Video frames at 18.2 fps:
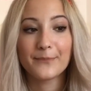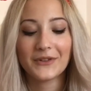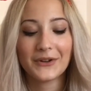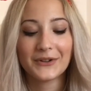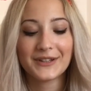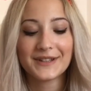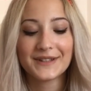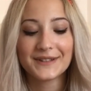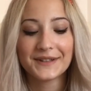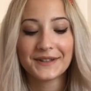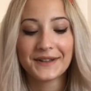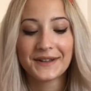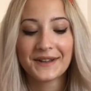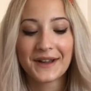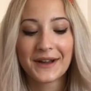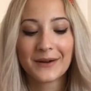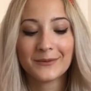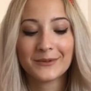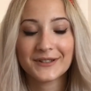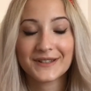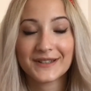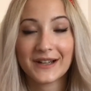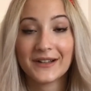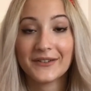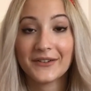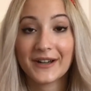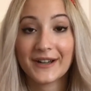Honestly, I will
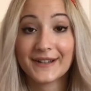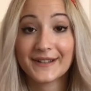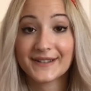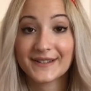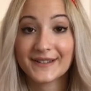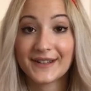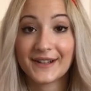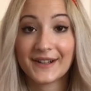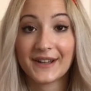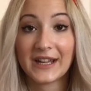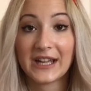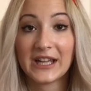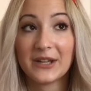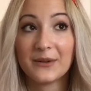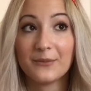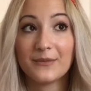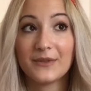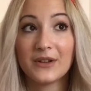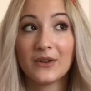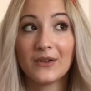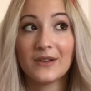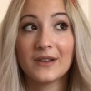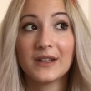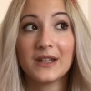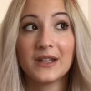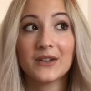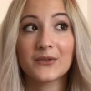tell you guys their name. The
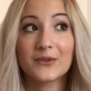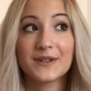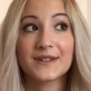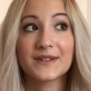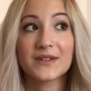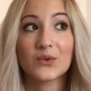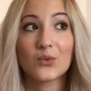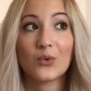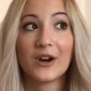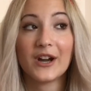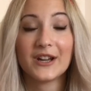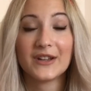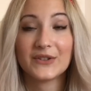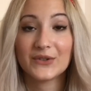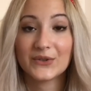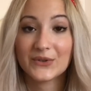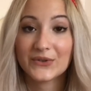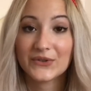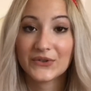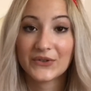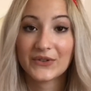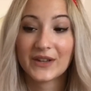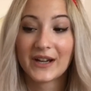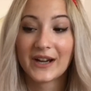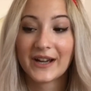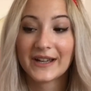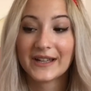only reason why I don't do
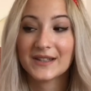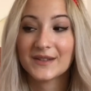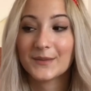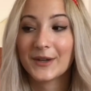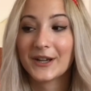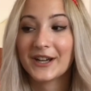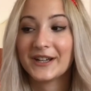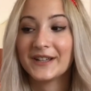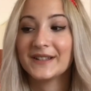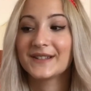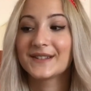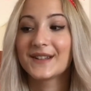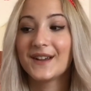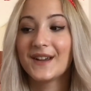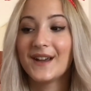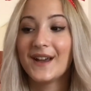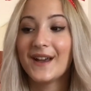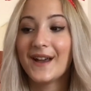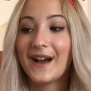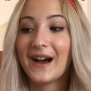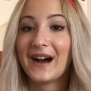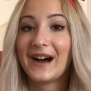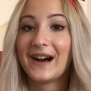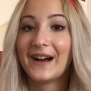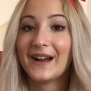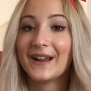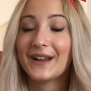that is because
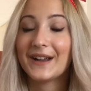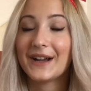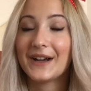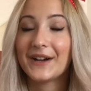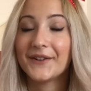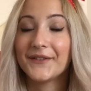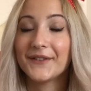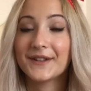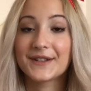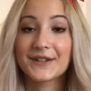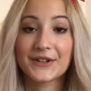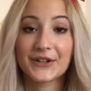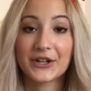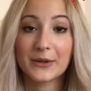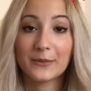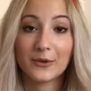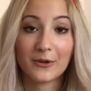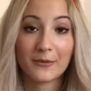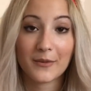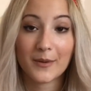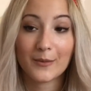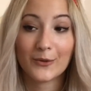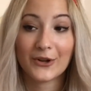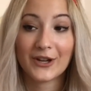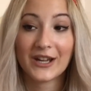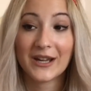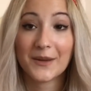I have a terrible
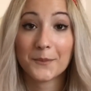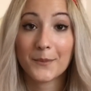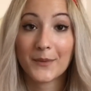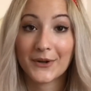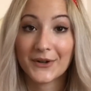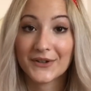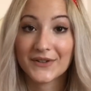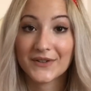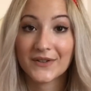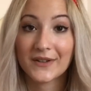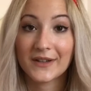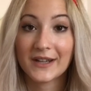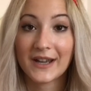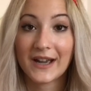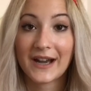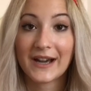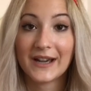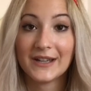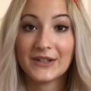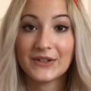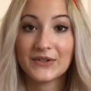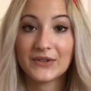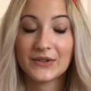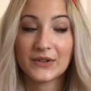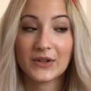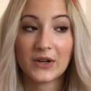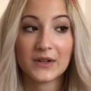memory, and personally I
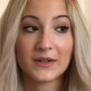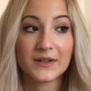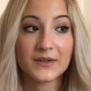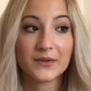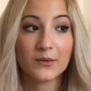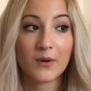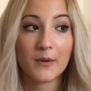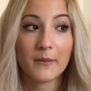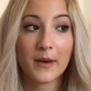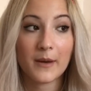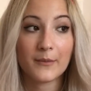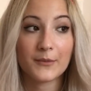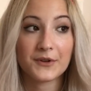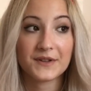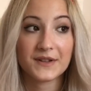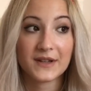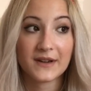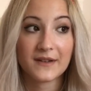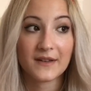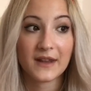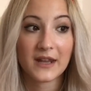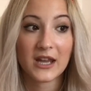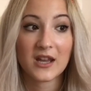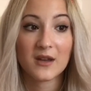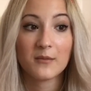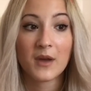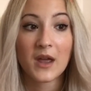do not remember their
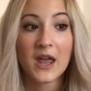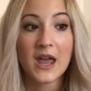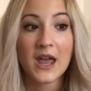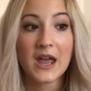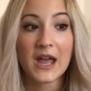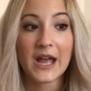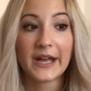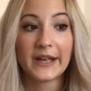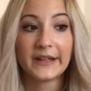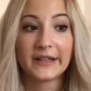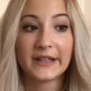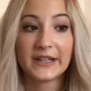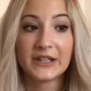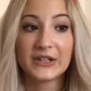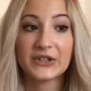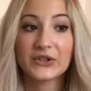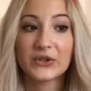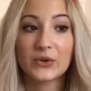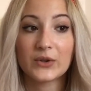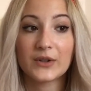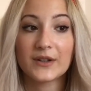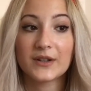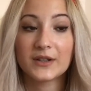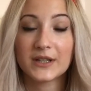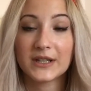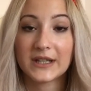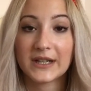name, and each
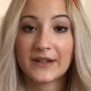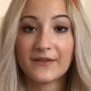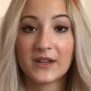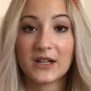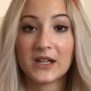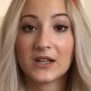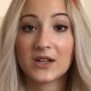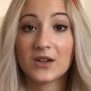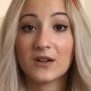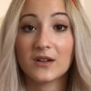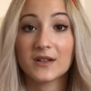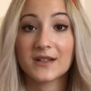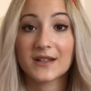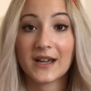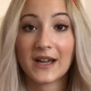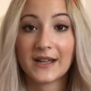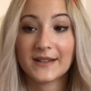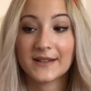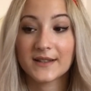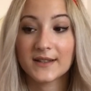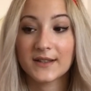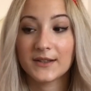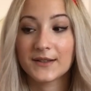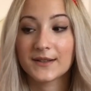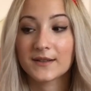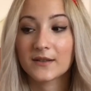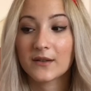order that I've done got
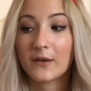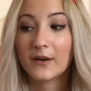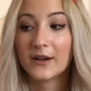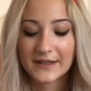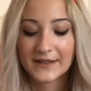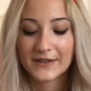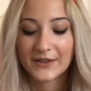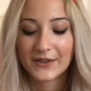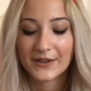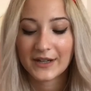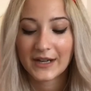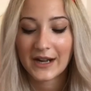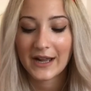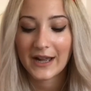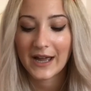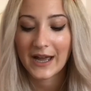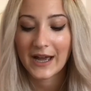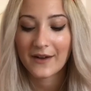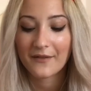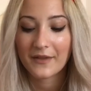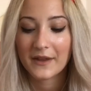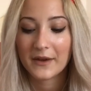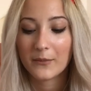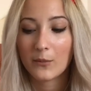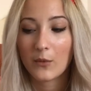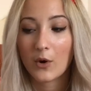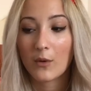cancelled, so it's not that I have
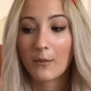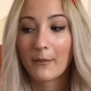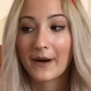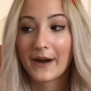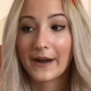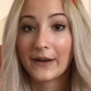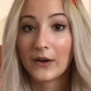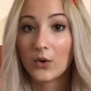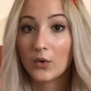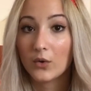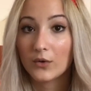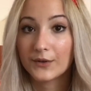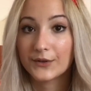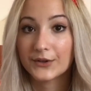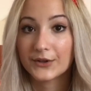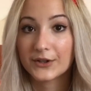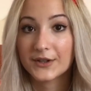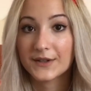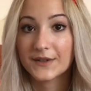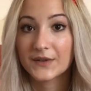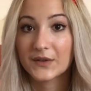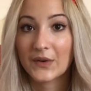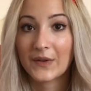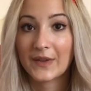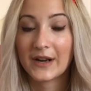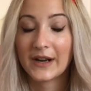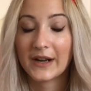them on my orders
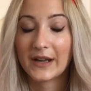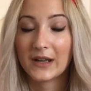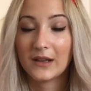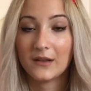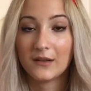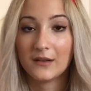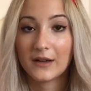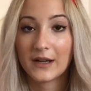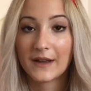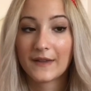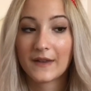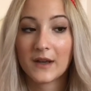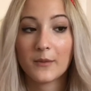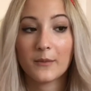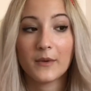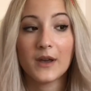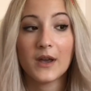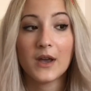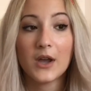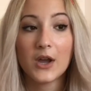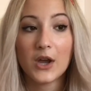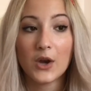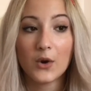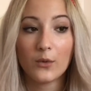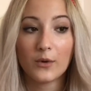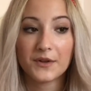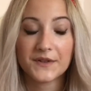so that I can look at them
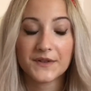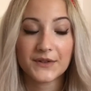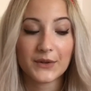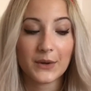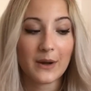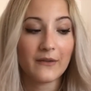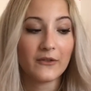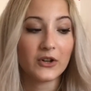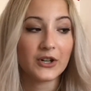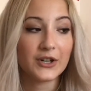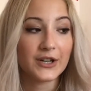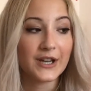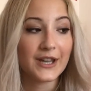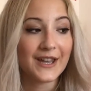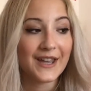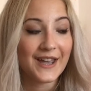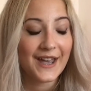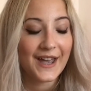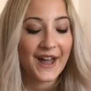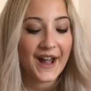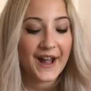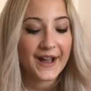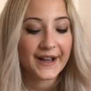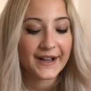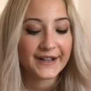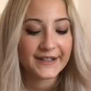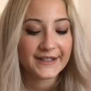whatsoever.
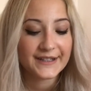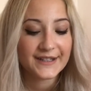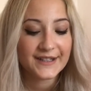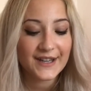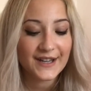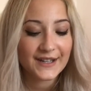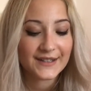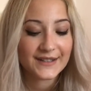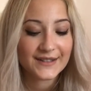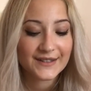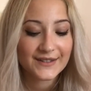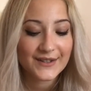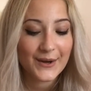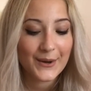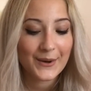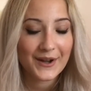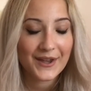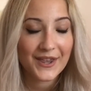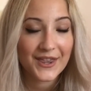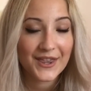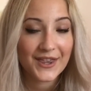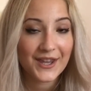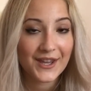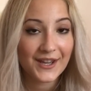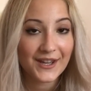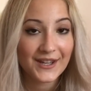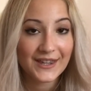And yeah, so I
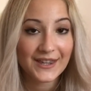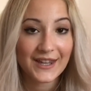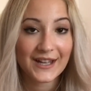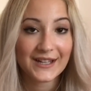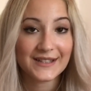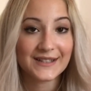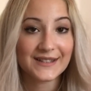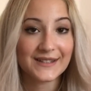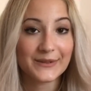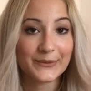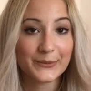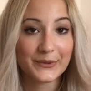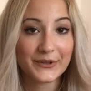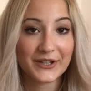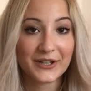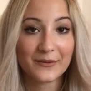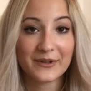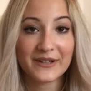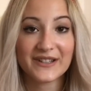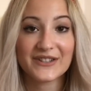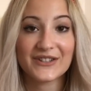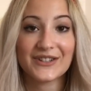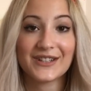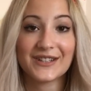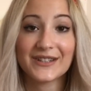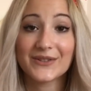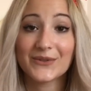think that's pretty
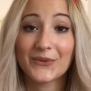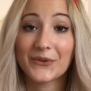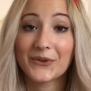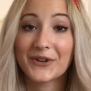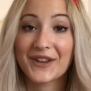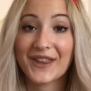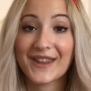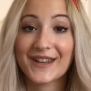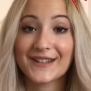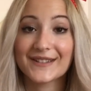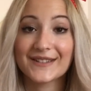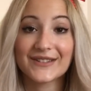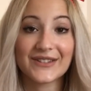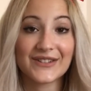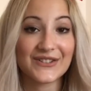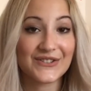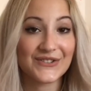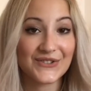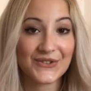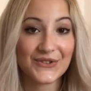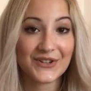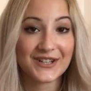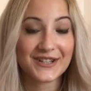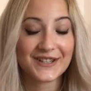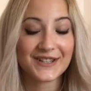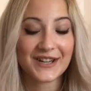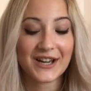much it for this
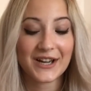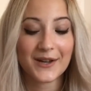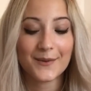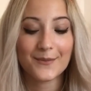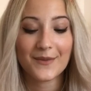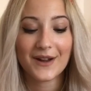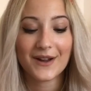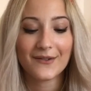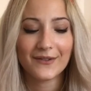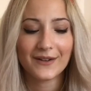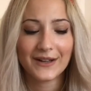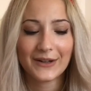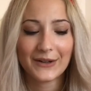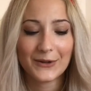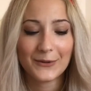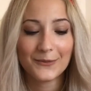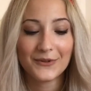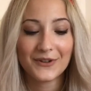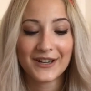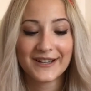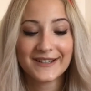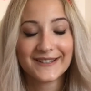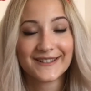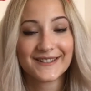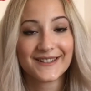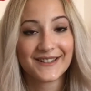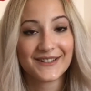story time. I really hope you
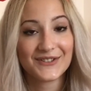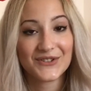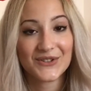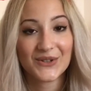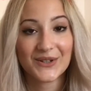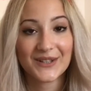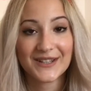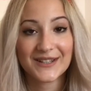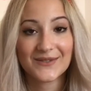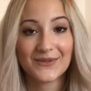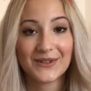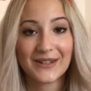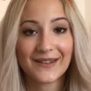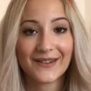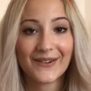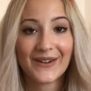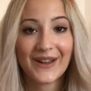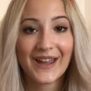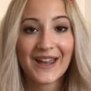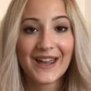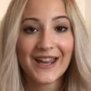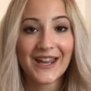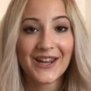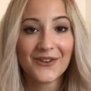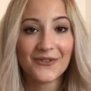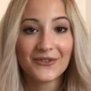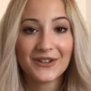guys enjoyed this video.
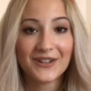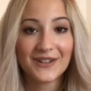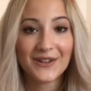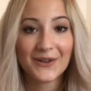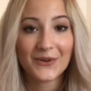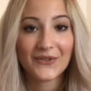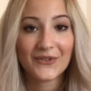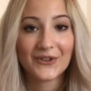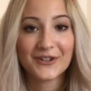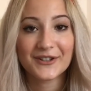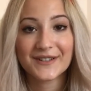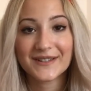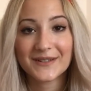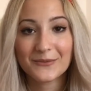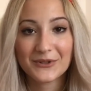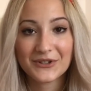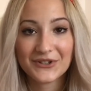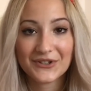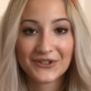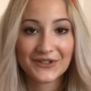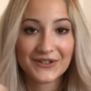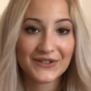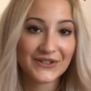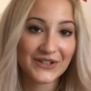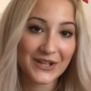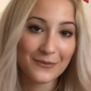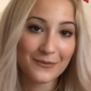If you did, of course, be sure
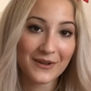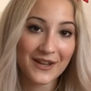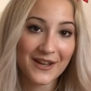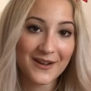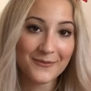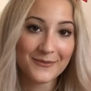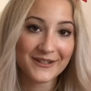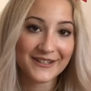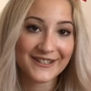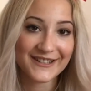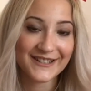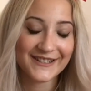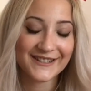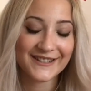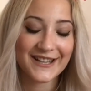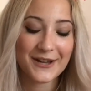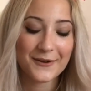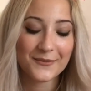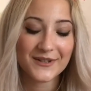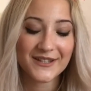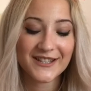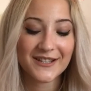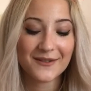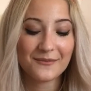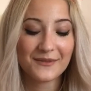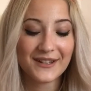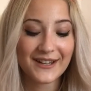to give me a big thumbs up.
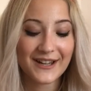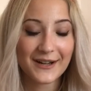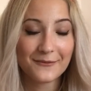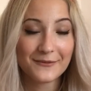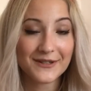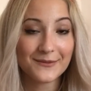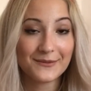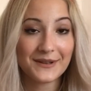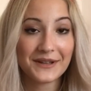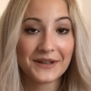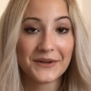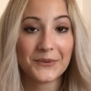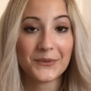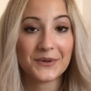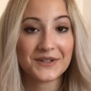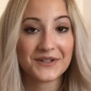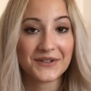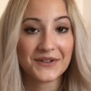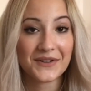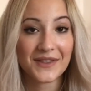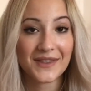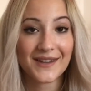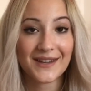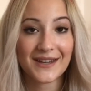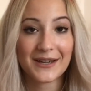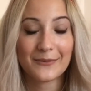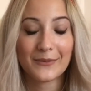Tell me in the comments below what you
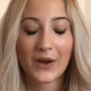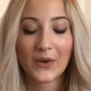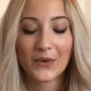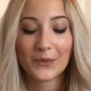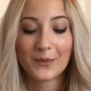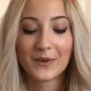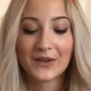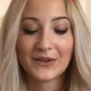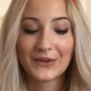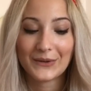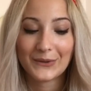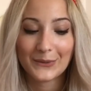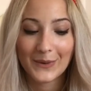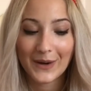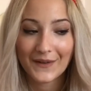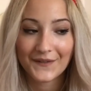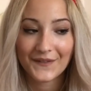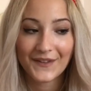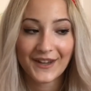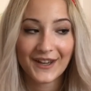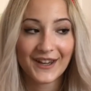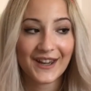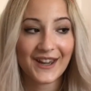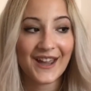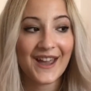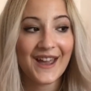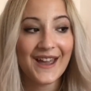think about my new
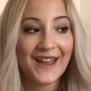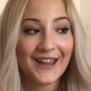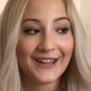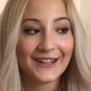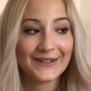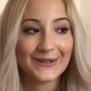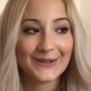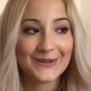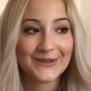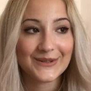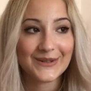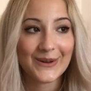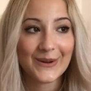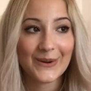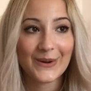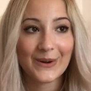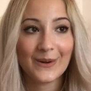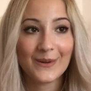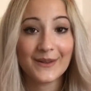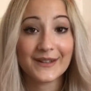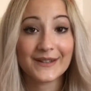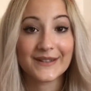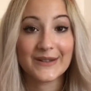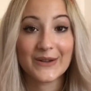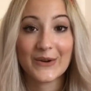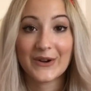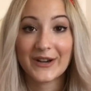graphic and also all
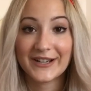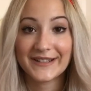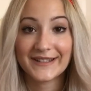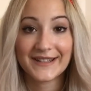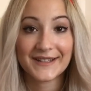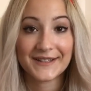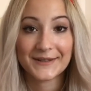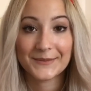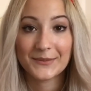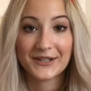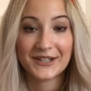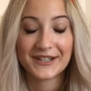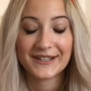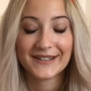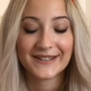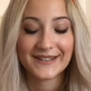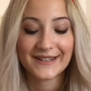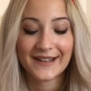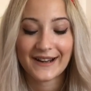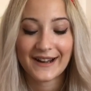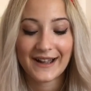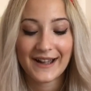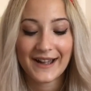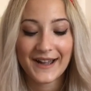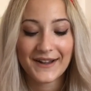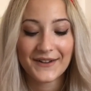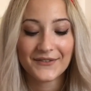this crazy experience that I
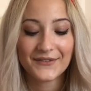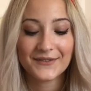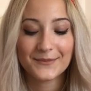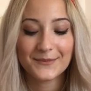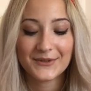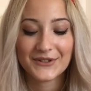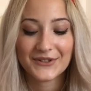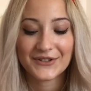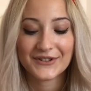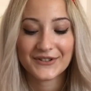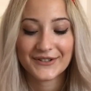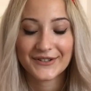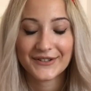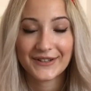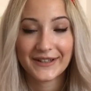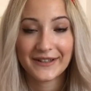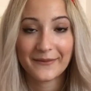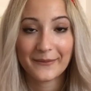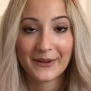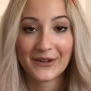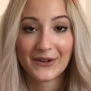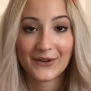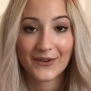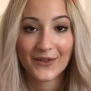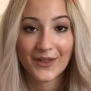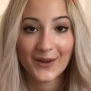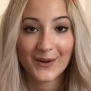have. Be sure to leave me
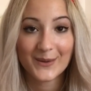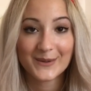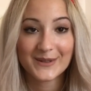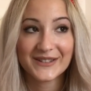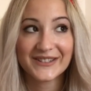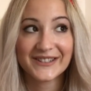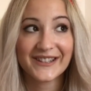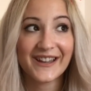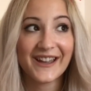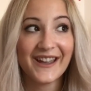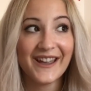your thoughts.